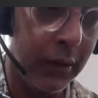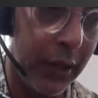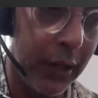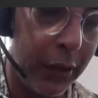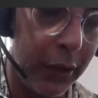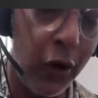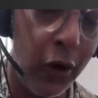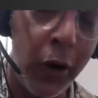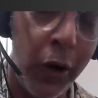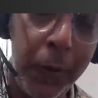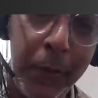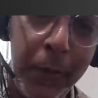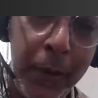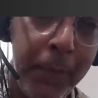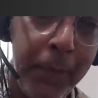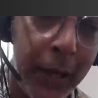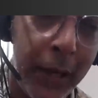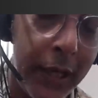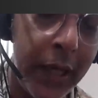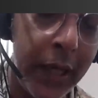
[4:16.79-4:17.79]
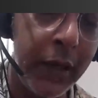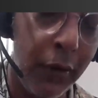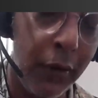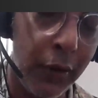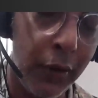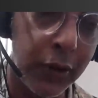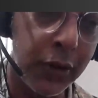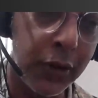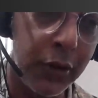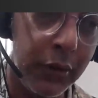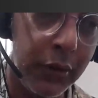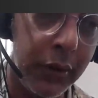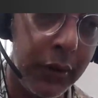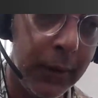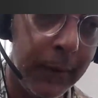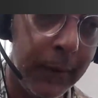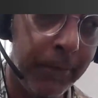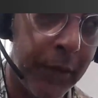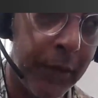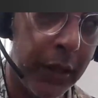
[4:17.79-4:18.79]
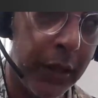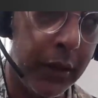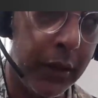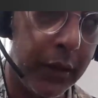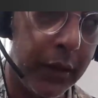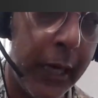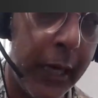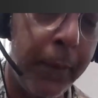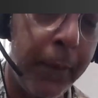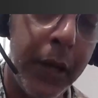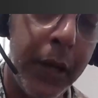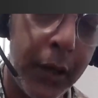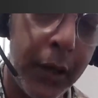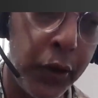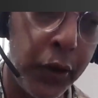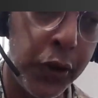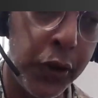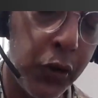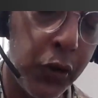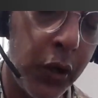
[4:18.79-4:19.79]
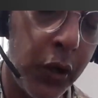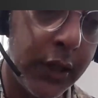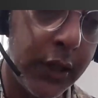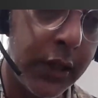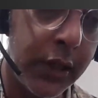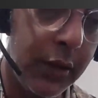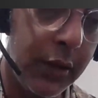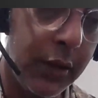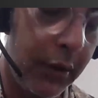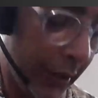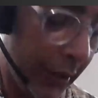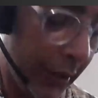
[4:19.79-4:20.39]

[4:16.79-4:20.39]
economy picking also can be a good choice. All